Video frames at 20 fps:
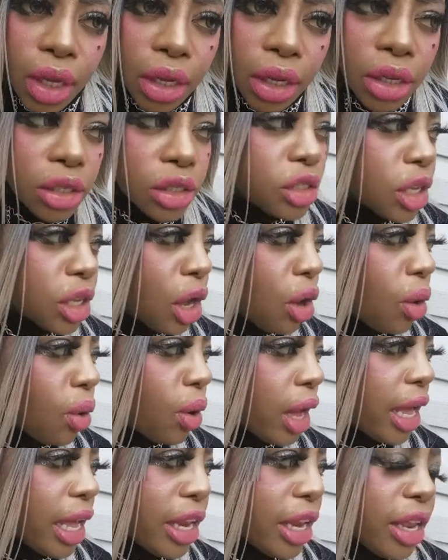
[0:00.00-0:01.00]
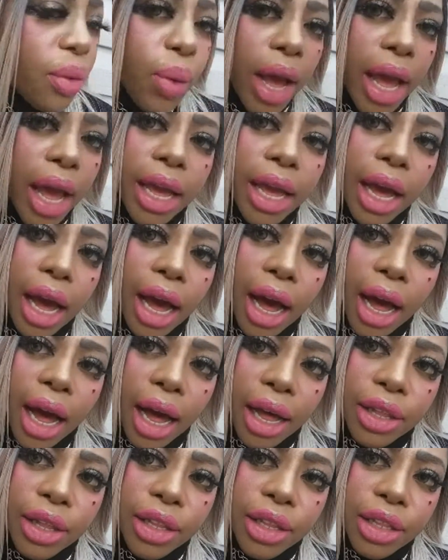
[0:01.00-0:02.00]
So anyway,
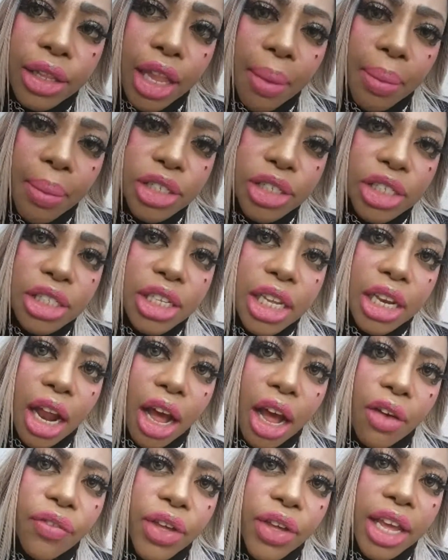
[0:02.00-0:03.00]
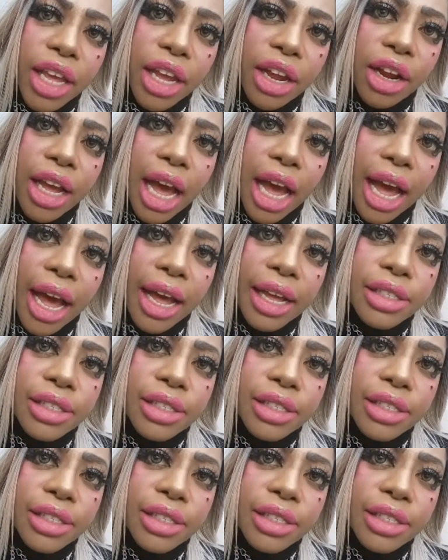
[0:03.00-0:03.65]
let me just get off of here, guys.